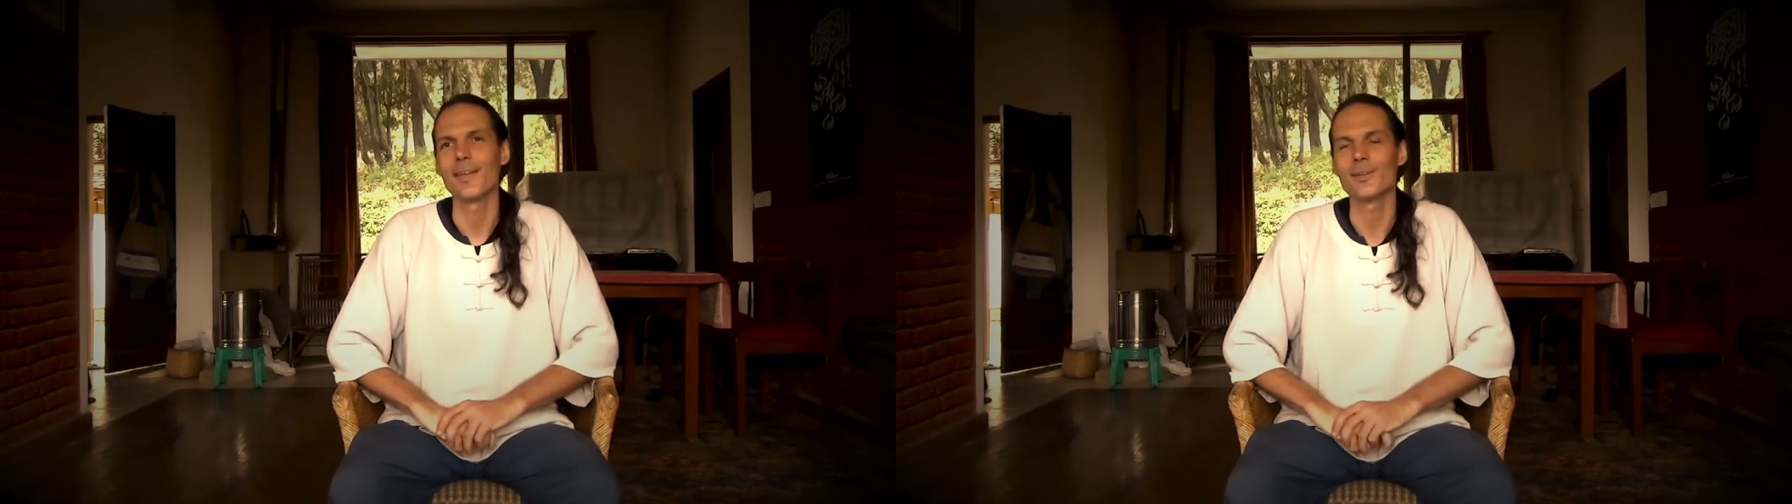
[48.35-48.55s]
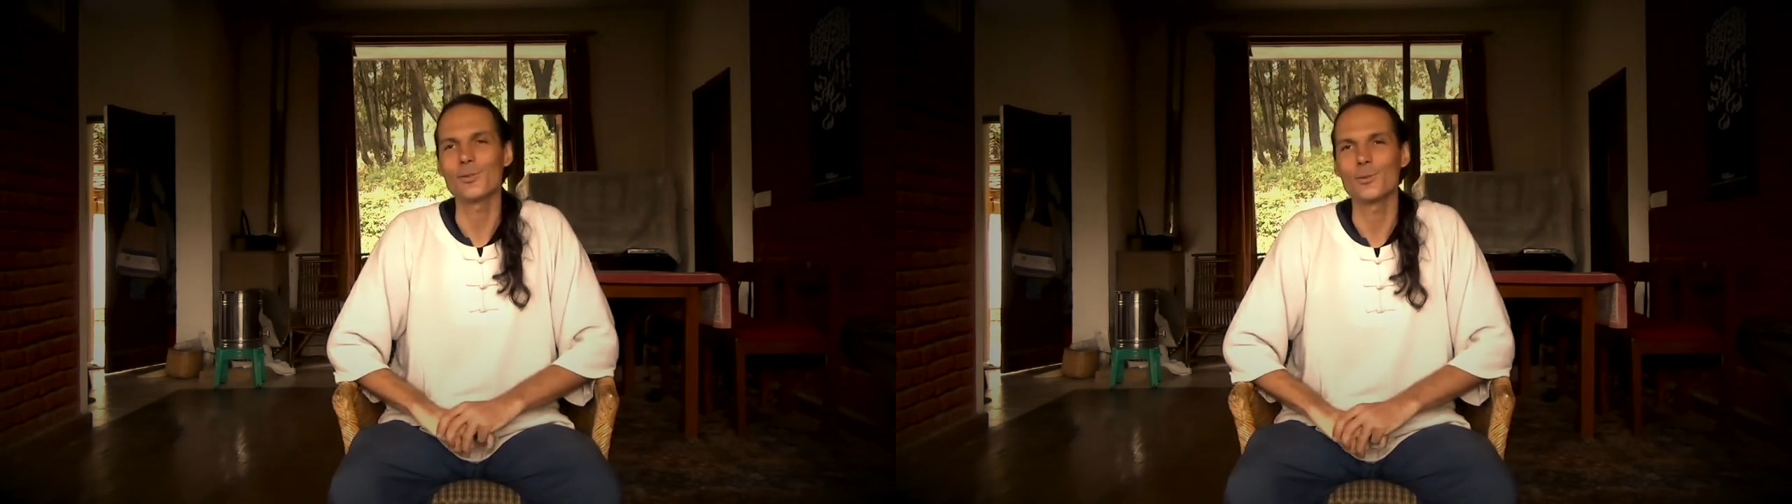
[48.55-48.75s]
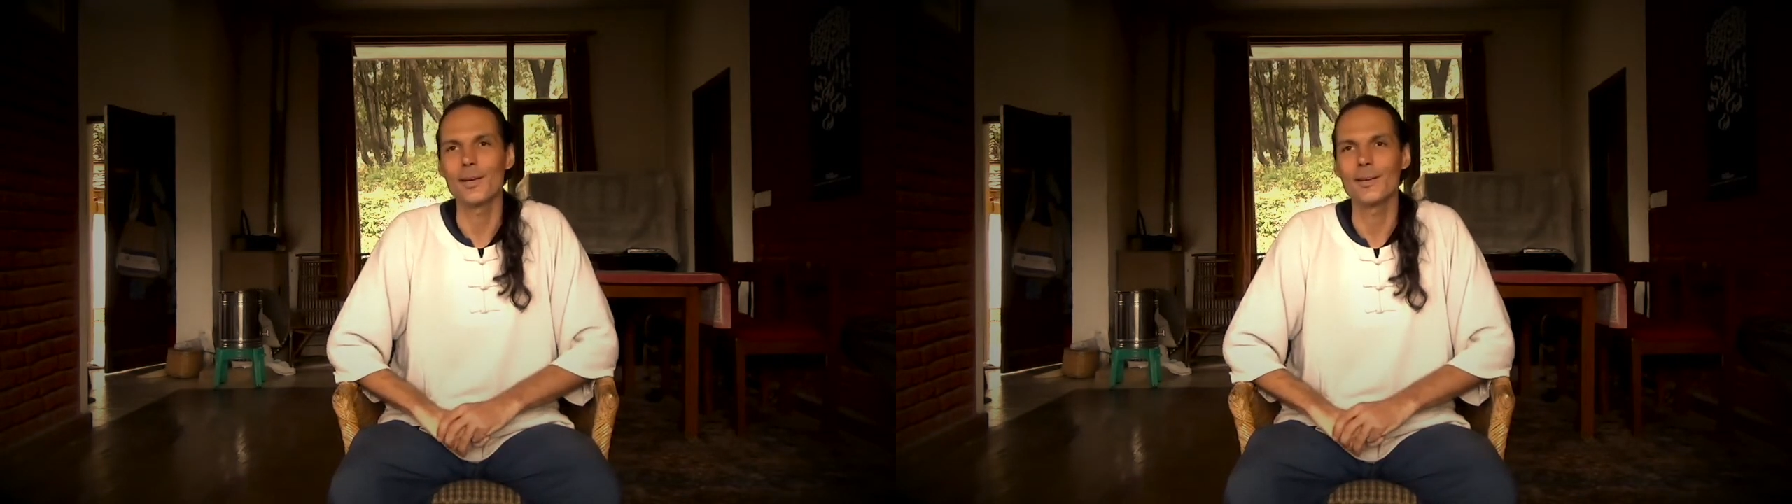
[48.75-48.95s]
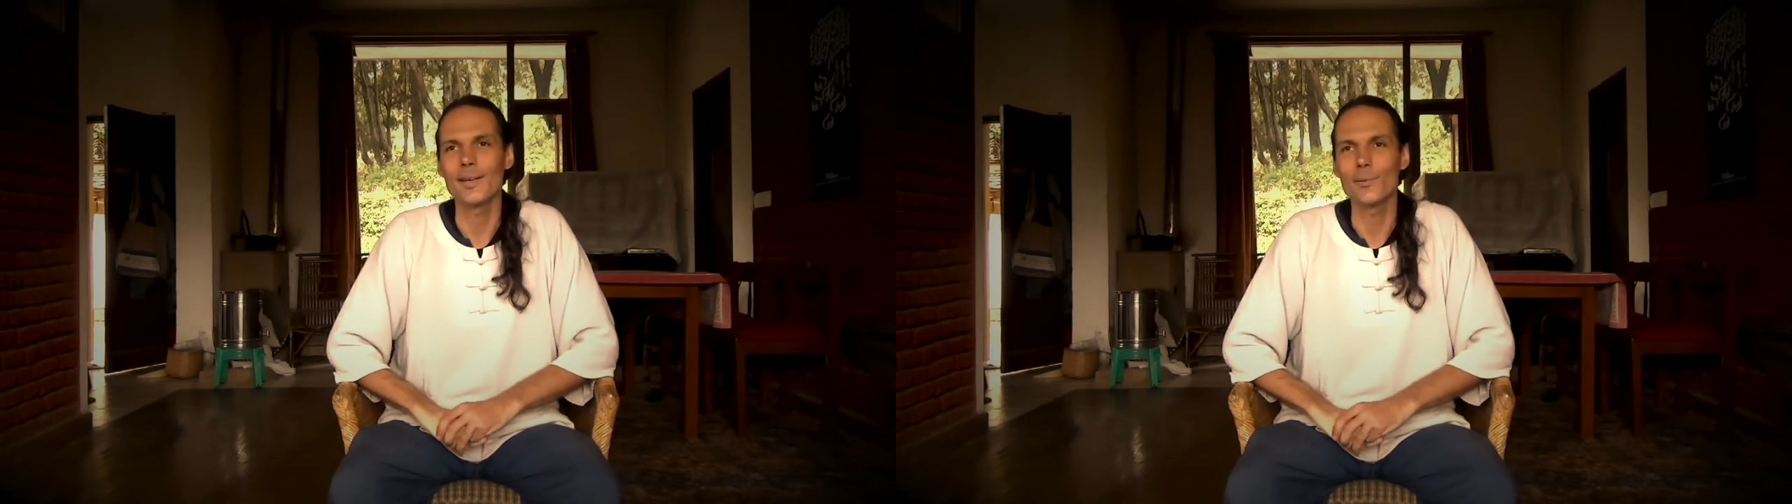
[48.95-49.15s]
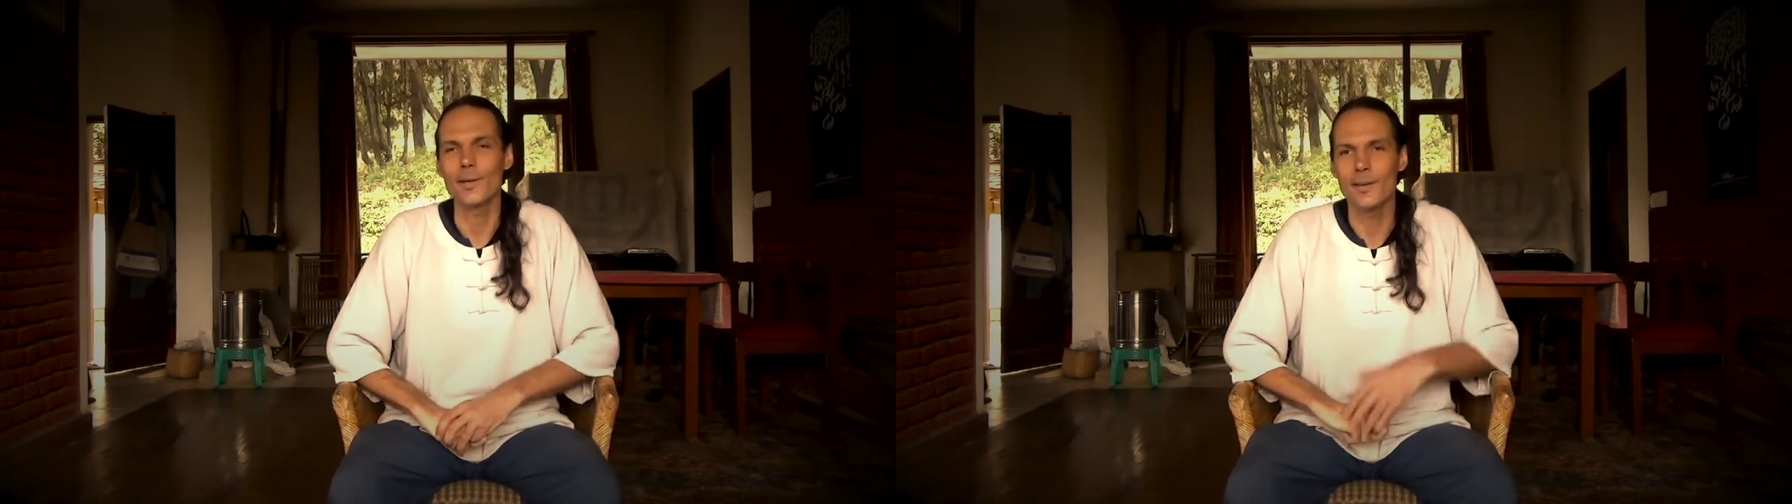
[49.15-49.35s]
And so one
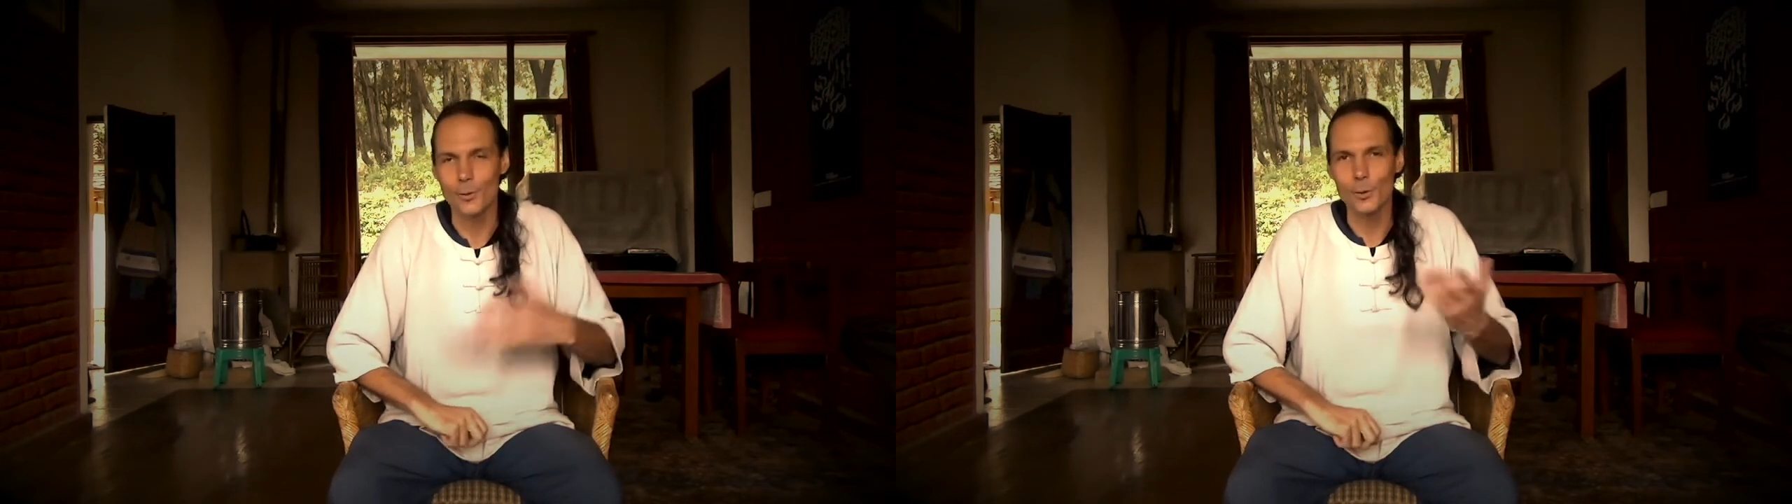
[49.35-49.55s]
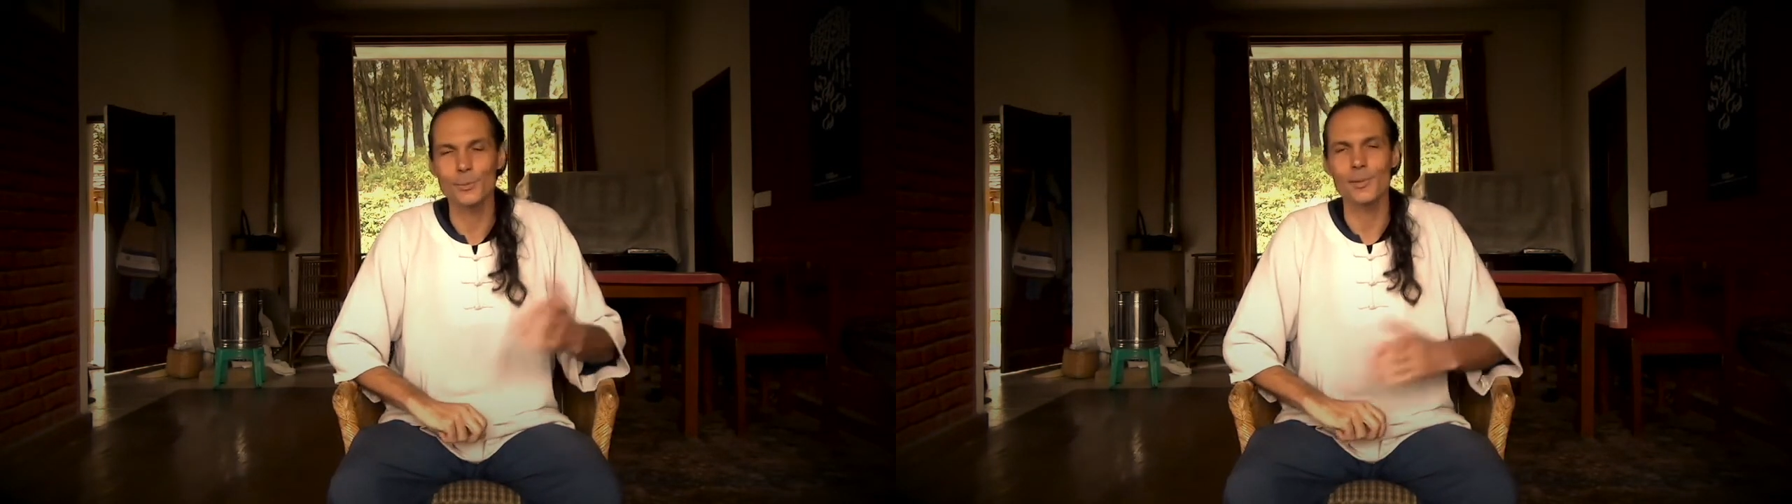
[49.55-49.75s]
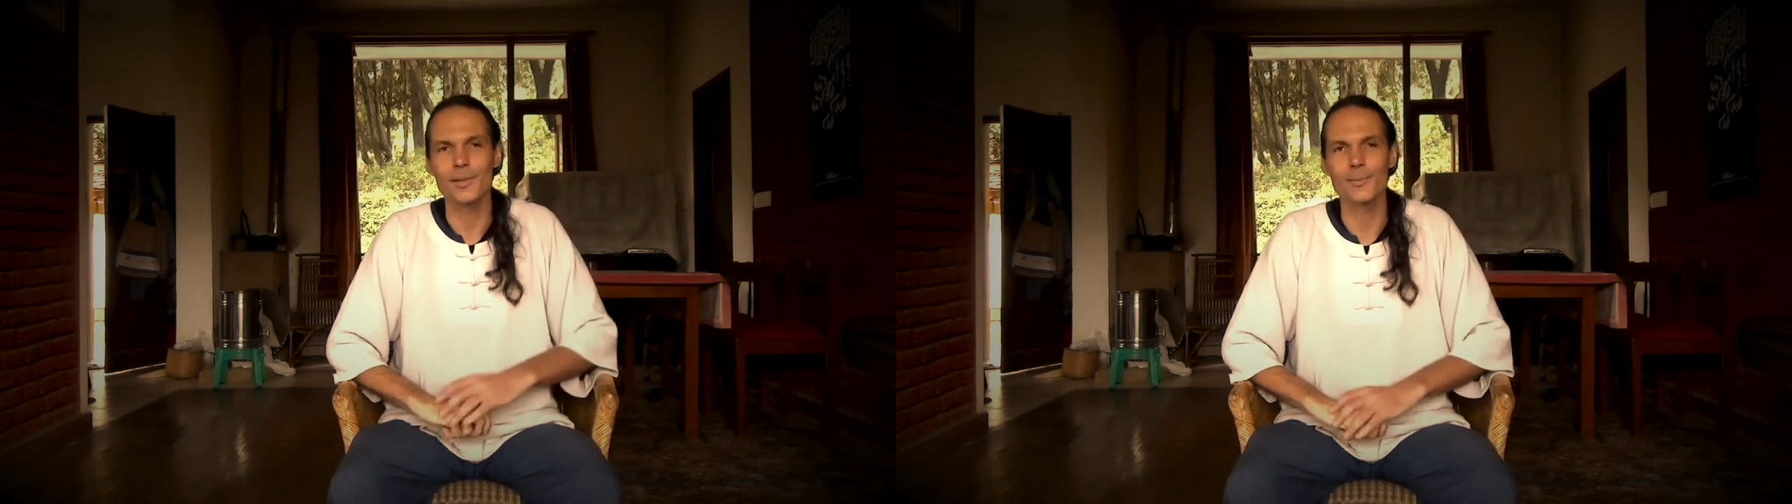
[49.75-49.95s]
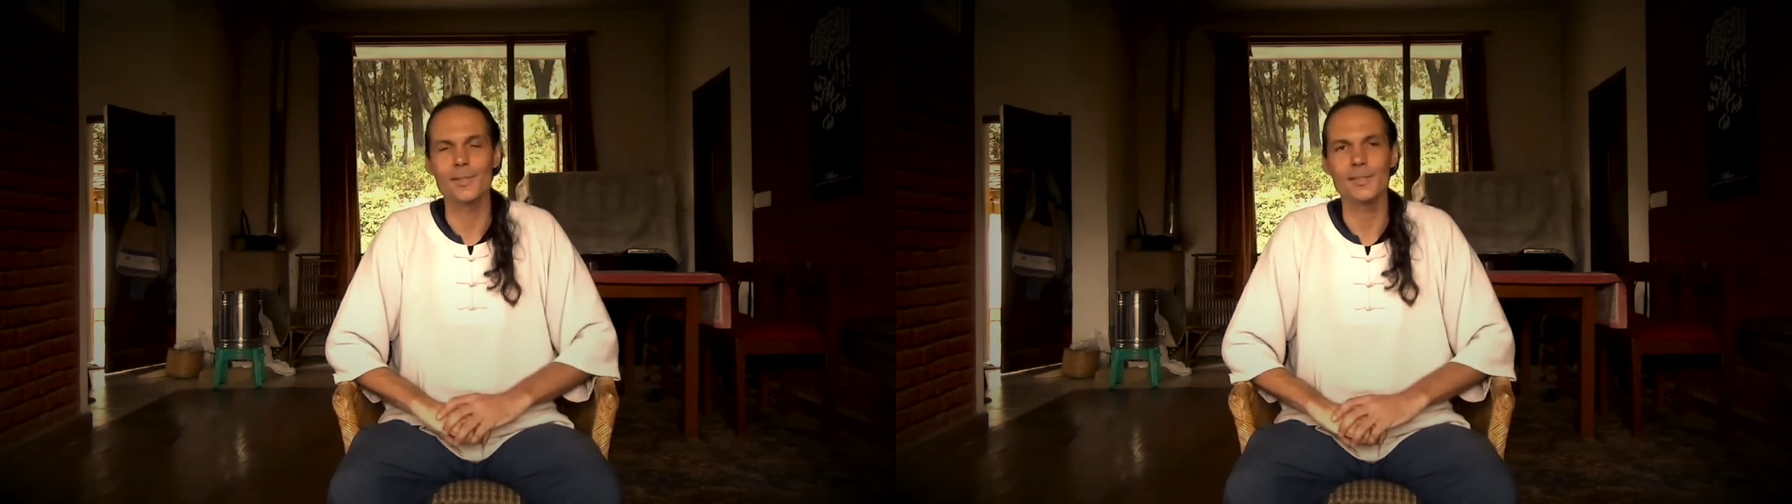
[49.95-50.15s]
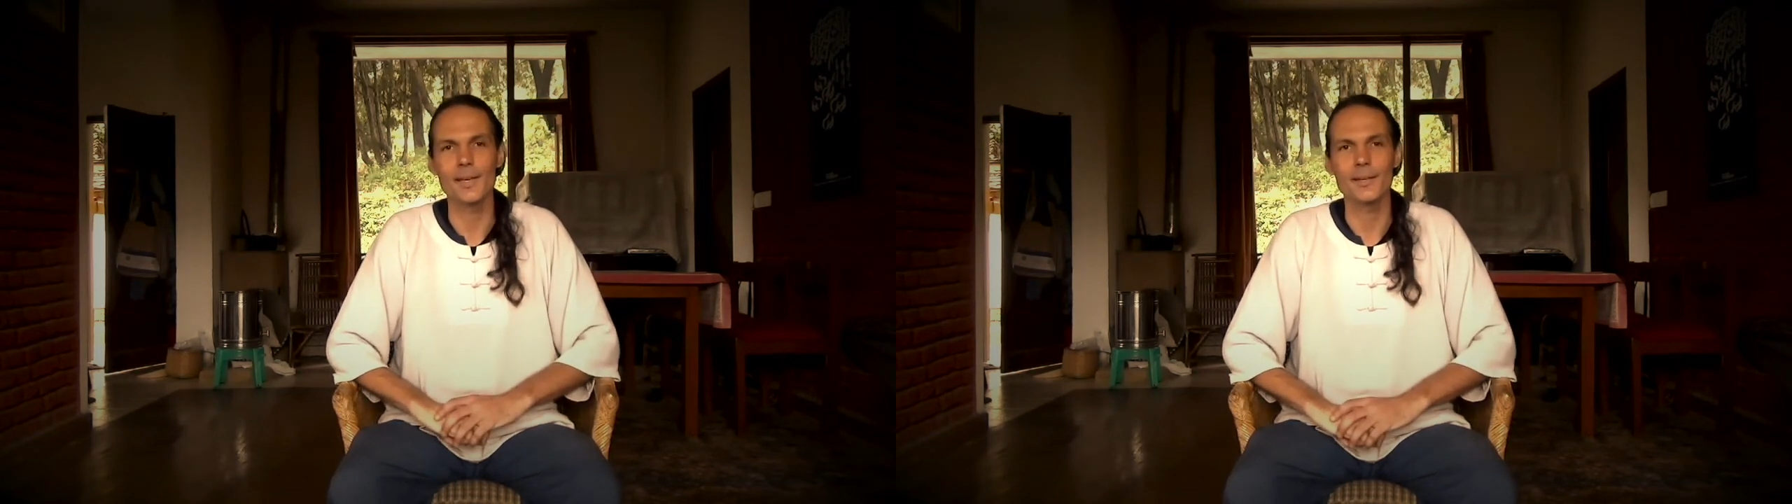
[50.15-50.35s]
day when I talked with him,
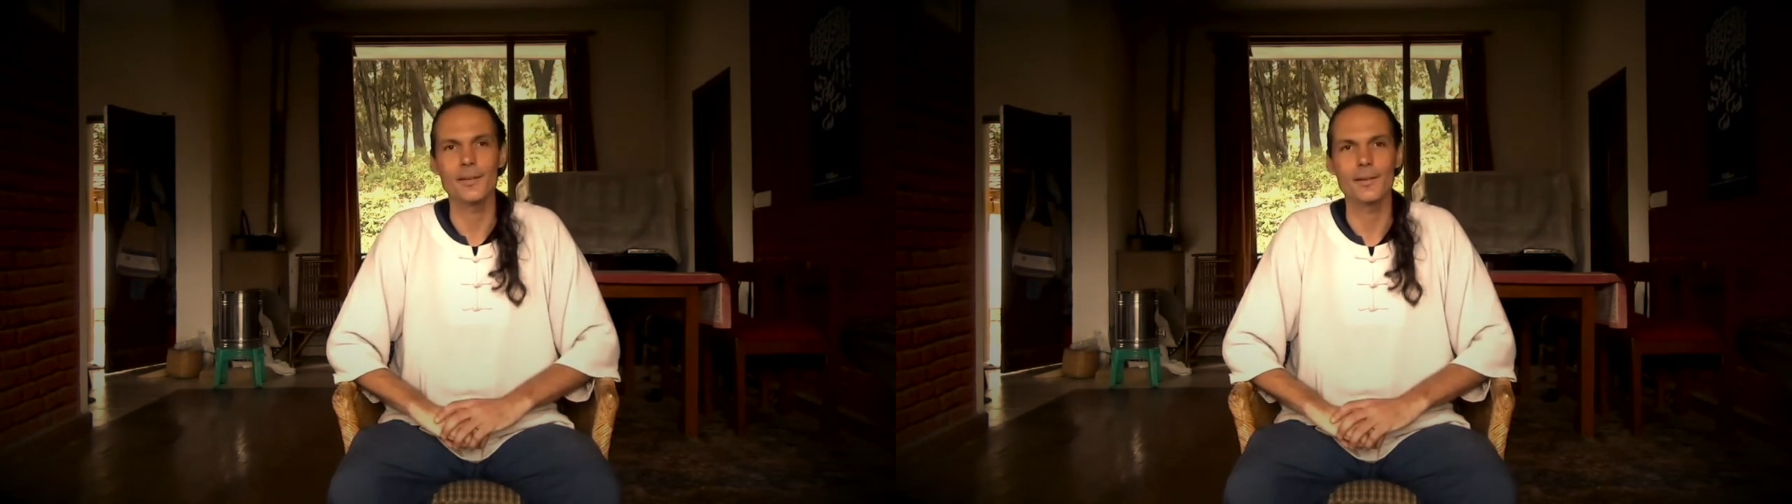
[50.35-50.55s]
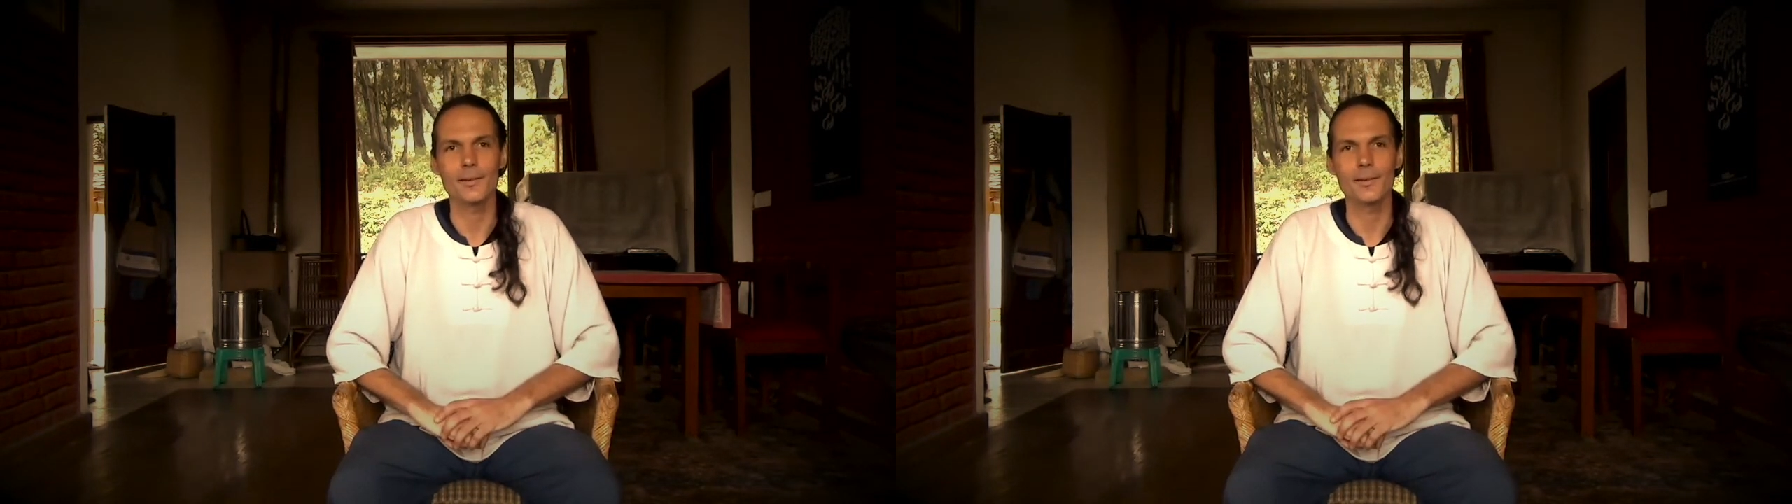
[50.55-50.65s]
he said,